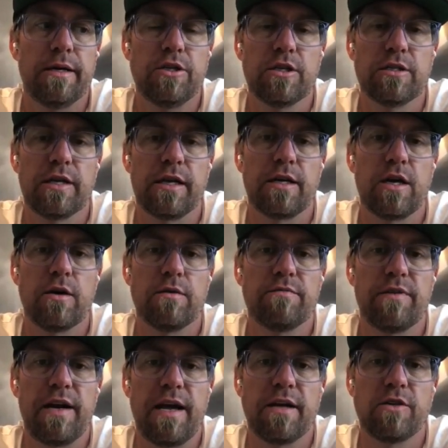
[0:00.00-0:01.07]
just like Cohen
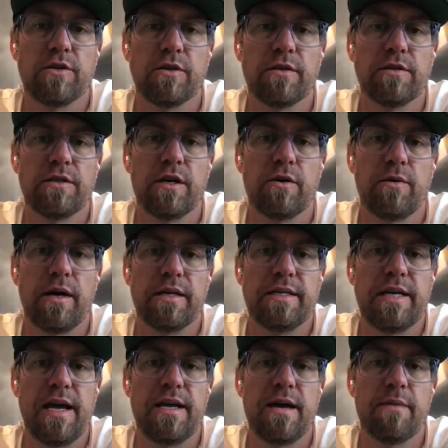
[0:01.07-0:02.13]
Financial. And so,
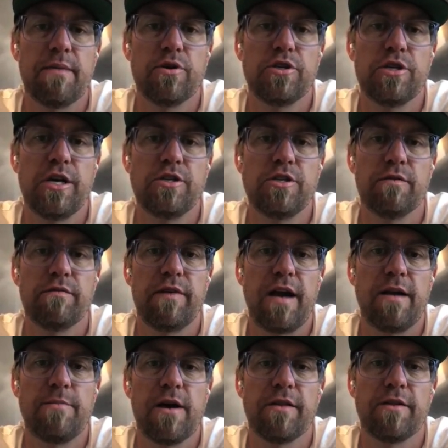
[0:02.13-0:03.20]
Danny, I appreciate you
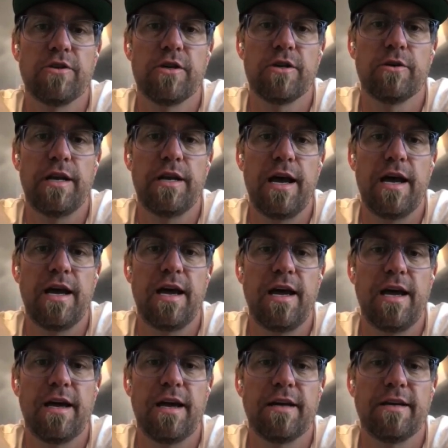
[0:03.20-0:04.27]
inviting me on the show today,
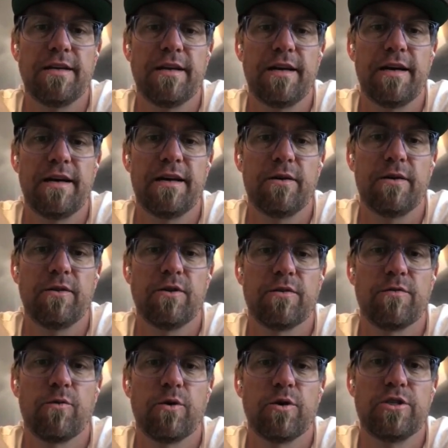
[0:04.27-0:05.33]
and look
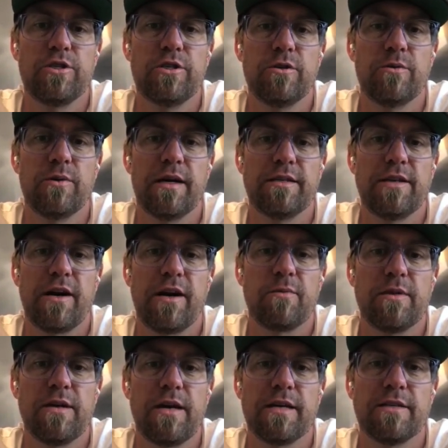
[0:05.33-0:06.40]
forward to talking
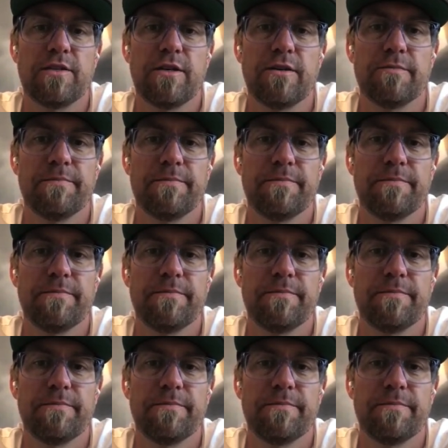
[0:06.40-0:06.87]
to you guys soon.